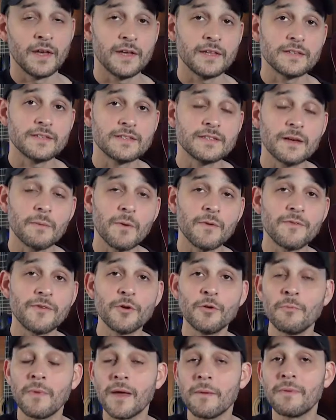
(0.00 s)
Some of
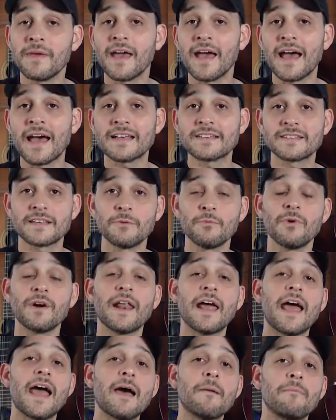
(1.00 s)
you may be asking what
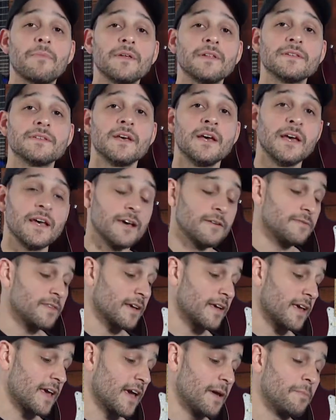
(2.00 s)
happens if the
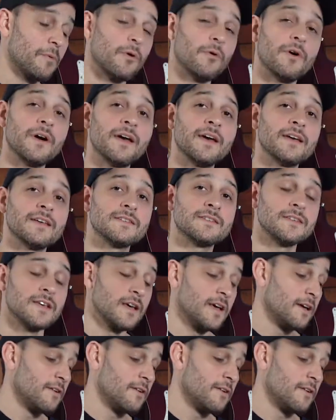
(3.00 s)
capo is